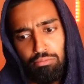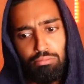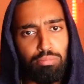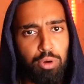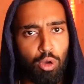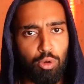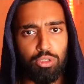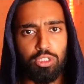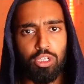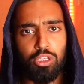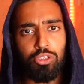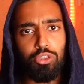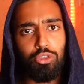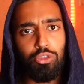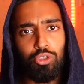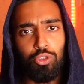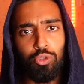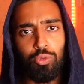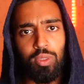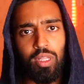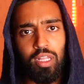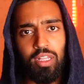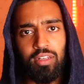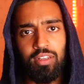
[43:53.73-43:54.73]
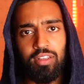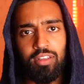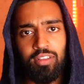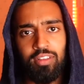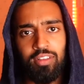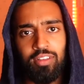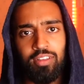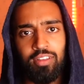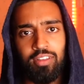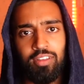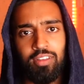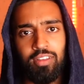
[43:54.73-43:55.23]
Post on YouTube then.
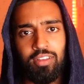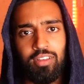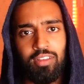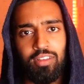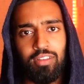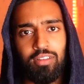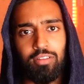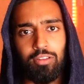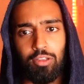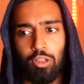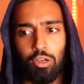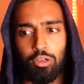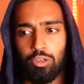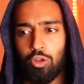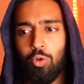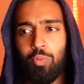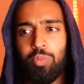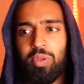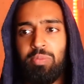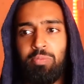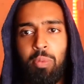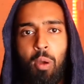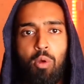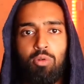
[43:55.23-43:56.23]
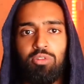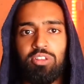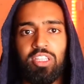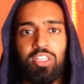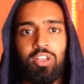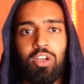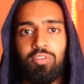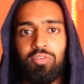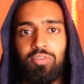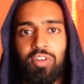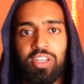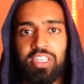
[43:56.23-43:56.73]
Don't be
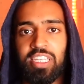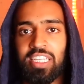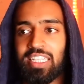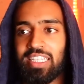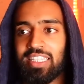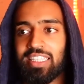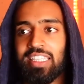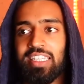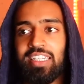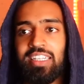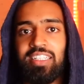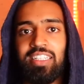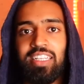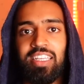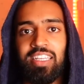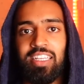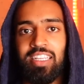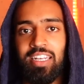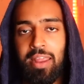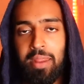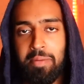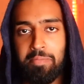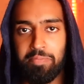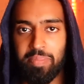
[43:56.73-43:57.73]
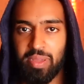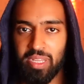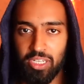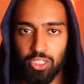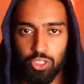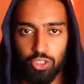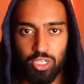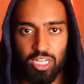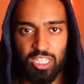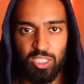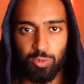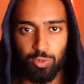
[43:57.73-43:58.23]
posting on fucking LinkedIn and
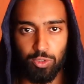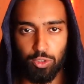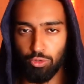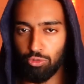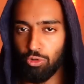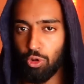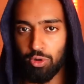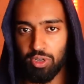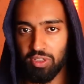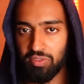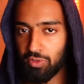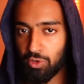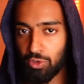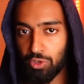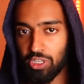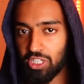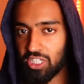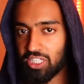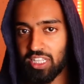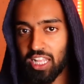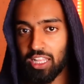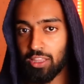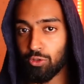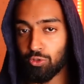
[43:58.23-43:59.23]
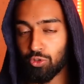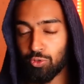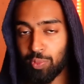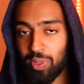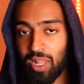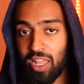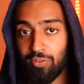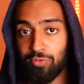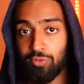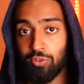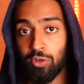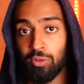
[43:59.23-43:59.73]
Pinterest when you don't even understand those
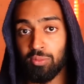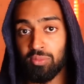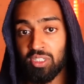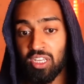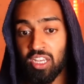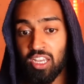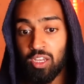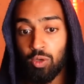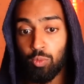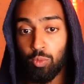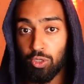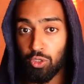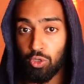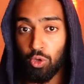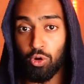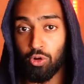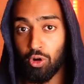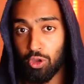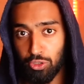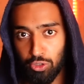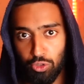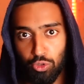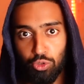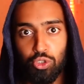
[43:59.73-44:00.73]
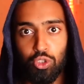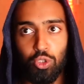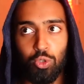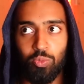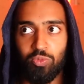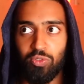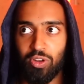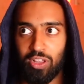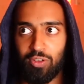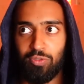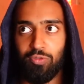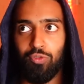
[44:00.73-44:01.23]
platforms. When you're on
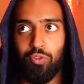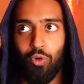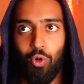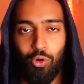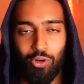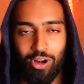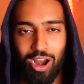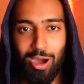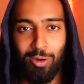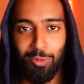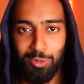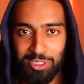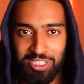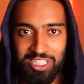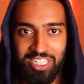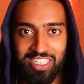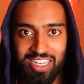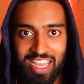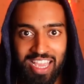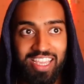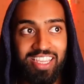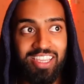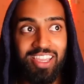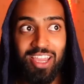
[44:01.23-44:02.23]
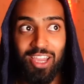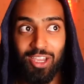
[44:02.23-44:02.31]
YouTube for like 4 hours a day,